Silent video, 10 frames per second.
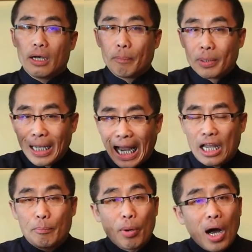
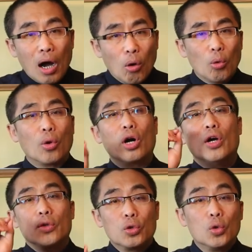Apply
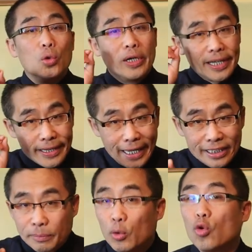power to
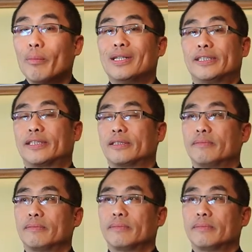these movements,